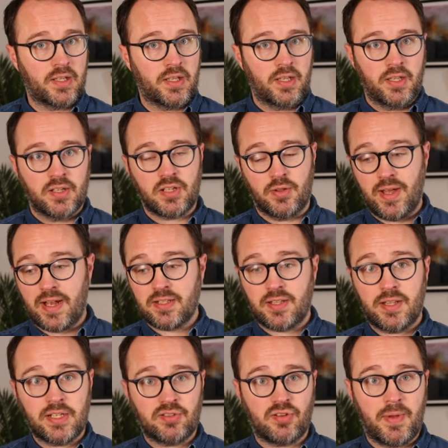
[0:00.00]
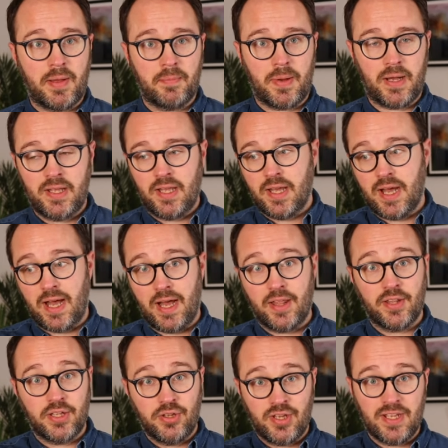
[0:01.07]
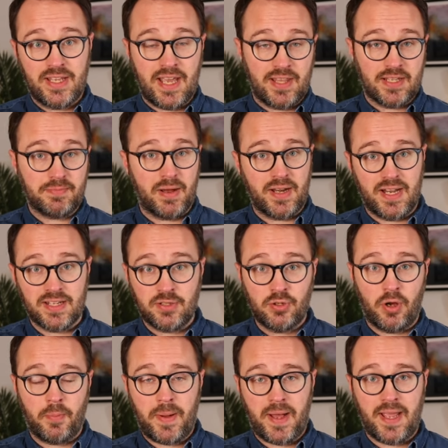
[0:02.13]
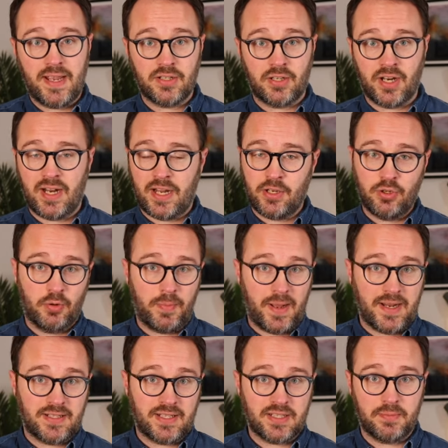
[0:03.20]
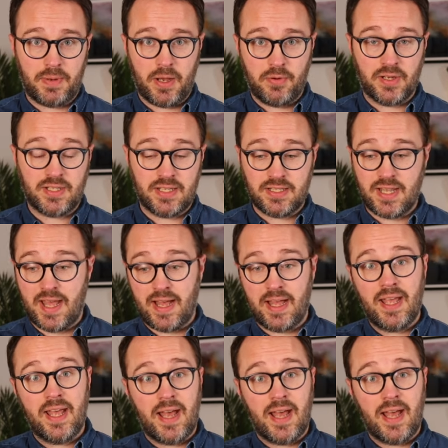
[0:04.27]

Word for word: So that's the thing to remember, that you can get this money. It's not paid on an annual basis, the bonus, it's there.